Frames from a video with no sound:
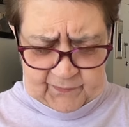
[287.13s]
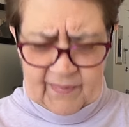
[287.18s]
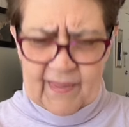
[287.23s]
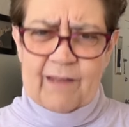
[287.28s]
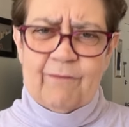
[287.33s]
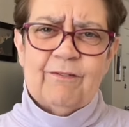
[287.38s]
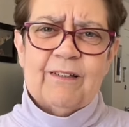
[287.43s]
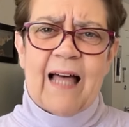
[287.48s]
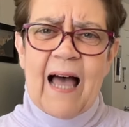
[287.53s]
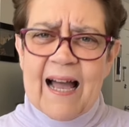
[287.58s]

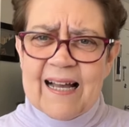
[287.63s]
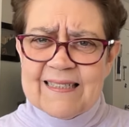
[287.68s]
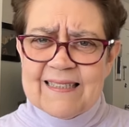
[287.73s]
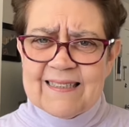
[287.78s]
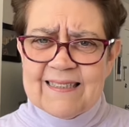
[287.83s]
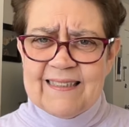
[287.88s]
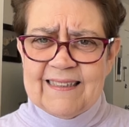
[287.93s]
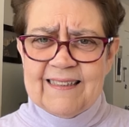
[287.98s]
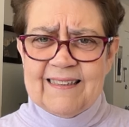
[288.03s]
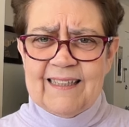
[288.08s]
They've
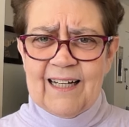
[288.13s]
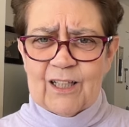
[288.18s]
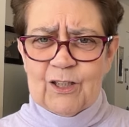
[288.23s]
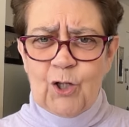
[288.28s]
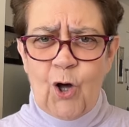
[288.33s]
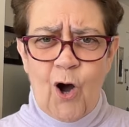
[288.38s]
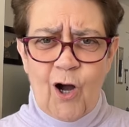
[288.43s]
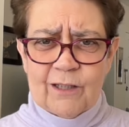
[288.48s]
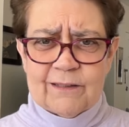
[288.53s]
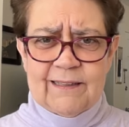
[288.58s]
lasted a
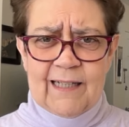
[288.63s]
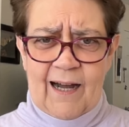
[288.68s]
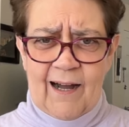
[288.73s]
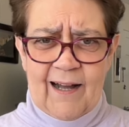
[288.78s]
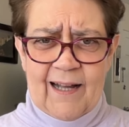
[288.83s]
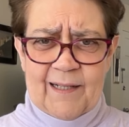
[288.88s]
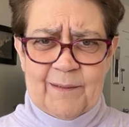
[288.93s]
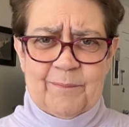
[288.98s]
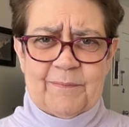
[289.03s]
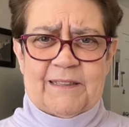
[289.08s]
long
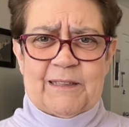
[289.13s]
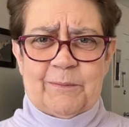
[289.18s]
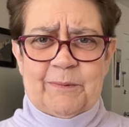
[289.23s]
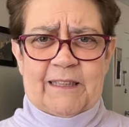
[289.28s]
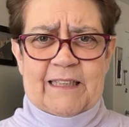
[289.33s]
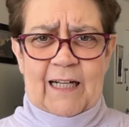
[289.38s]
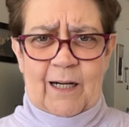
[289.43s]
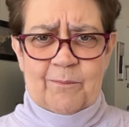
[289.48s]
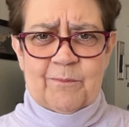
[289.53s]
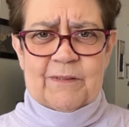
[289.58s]
time to
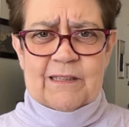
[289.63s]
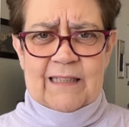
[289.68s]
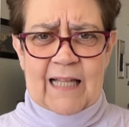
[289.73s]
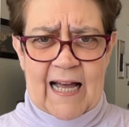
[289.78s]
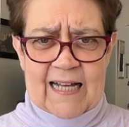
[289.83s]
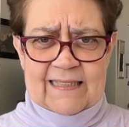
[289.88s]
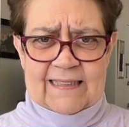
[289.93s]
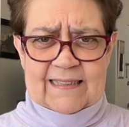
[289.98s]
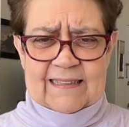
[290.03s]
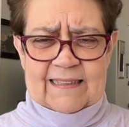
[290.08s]
become
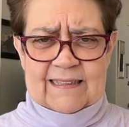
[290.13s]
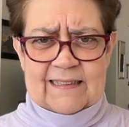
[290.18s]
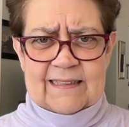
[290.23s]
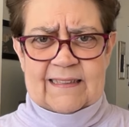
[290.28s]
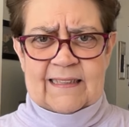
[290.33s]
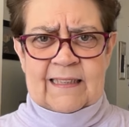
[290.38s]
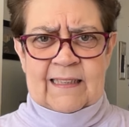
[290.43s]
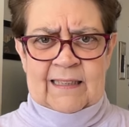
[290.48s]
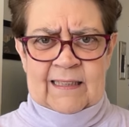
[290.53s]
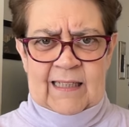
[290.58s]

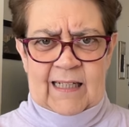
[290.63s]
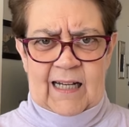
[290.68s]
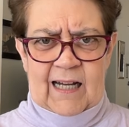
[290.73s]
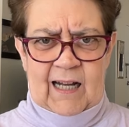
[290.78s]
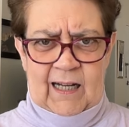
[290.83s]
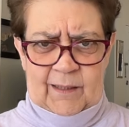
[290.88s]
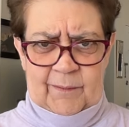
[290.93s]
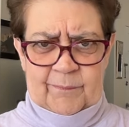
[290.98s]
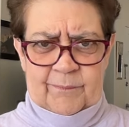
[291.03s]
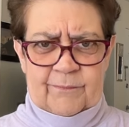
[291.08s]
classics
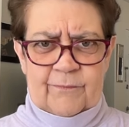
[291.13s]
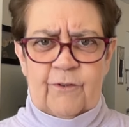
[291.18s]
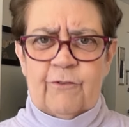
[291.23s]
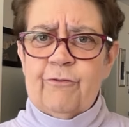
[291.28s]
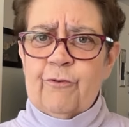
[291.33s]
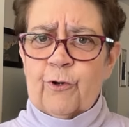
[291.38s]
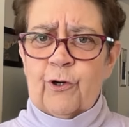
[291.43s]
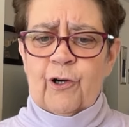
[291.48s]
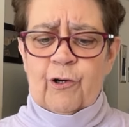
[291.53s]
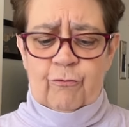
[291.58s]

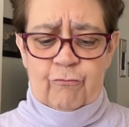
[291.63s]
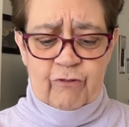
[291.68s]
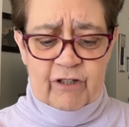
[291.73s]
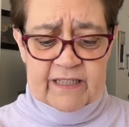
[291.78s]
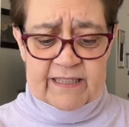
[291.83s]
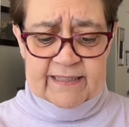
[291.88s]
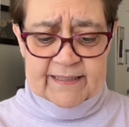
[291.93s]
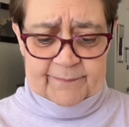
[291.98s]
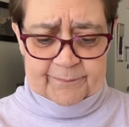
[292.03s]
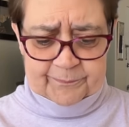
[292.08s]
for a
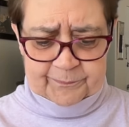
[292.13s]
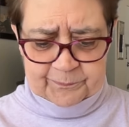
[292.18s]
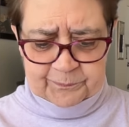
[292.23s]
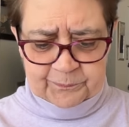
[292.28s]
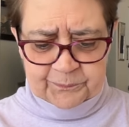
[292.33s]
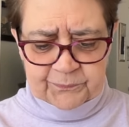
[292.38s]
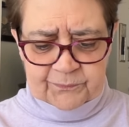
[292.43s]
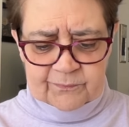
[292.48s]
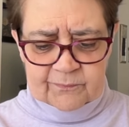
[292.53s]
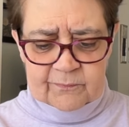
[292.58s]
reason.
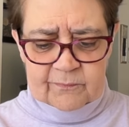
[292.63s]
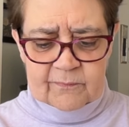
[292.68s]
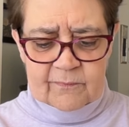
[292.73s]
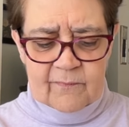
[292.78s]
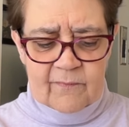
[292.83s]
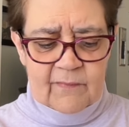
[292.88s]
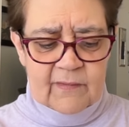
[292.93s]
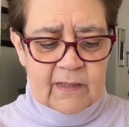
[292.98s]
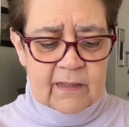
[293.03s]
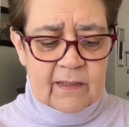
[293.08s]

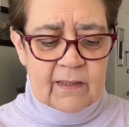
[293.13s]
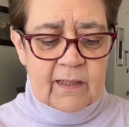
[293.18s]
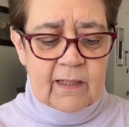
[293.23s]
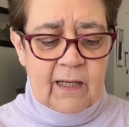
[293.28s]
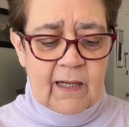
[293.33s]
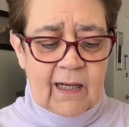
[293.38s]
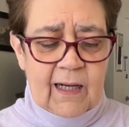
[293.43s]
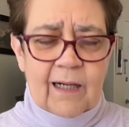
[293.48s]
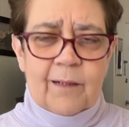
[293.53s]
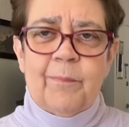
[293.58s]

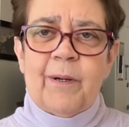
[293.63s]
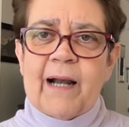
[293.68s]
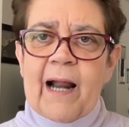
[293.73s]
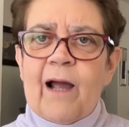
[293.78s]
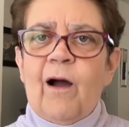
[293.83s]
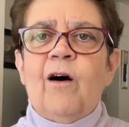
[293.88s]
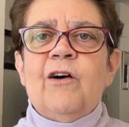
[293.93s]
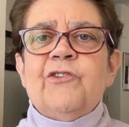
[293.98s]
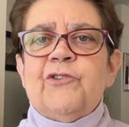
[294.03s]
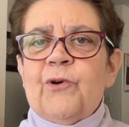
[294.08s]
But
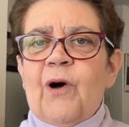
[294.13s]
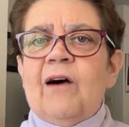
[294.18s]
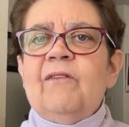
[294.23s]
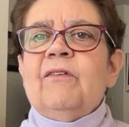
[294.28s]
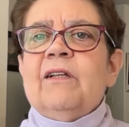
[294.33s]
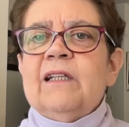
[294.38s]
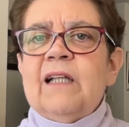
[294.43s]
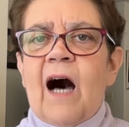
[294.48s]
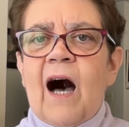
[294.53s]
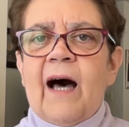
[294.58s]
I also have
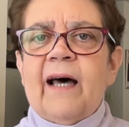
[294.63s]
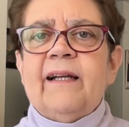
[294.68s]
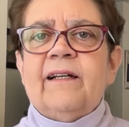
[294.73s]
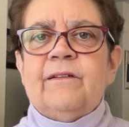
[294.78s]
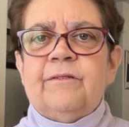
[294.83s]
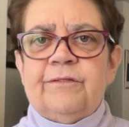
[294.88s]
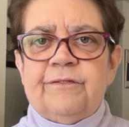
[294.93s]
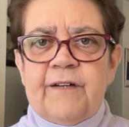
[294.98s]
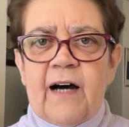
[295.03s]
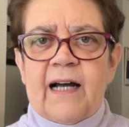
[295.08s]
a lot
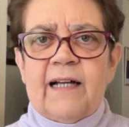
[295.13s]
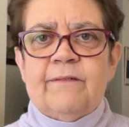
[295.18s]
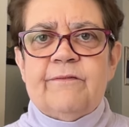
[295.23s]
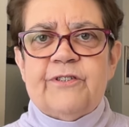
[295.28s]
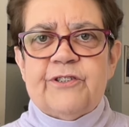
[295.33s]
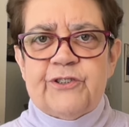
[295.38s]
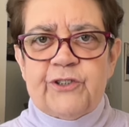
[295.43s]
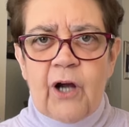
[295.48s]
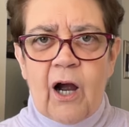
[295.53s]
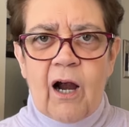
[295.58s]
of
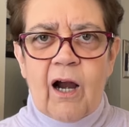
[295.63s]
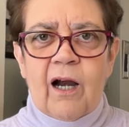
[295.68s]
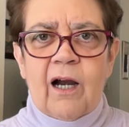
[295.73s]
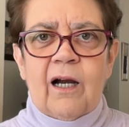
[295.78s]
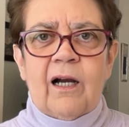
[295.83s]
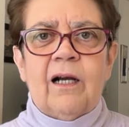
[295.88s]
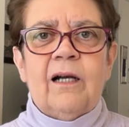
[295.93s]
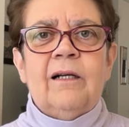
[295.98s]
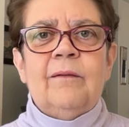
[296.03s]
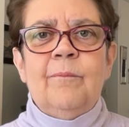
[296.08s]

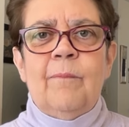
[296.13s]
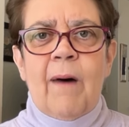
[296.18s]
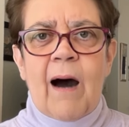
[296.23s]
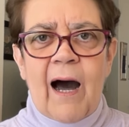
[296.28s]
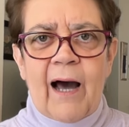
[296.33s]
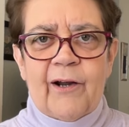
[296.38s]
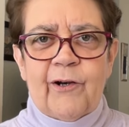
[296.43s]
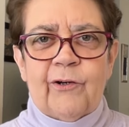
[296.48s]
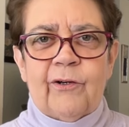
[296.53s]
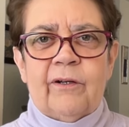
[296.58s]
five-star
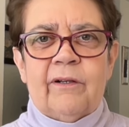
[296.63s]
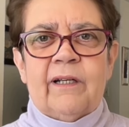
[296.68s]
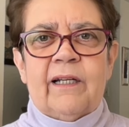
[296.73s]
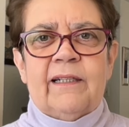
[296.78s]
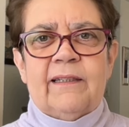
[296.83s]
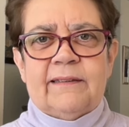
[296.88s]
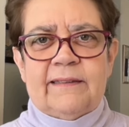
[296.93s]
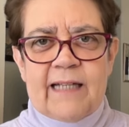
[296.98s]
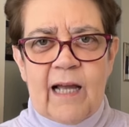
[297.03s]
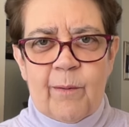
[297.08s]
modern
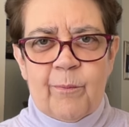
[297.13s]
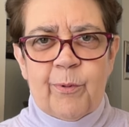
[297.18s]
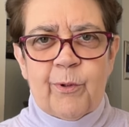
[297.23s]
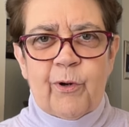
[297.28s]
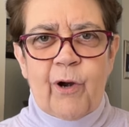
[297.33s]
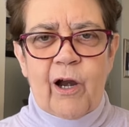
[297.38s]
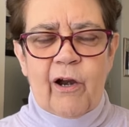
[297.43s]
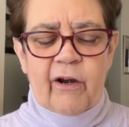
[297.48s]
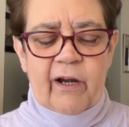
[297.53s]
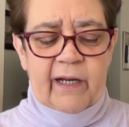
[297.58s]

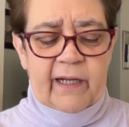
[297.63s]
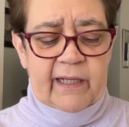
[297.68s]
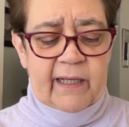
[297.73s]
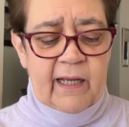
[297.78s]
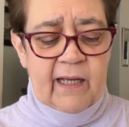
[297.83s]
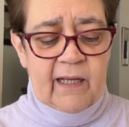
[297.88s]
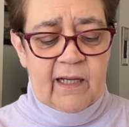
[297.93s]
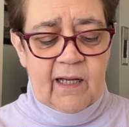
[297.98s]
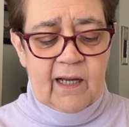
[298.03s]
contemporary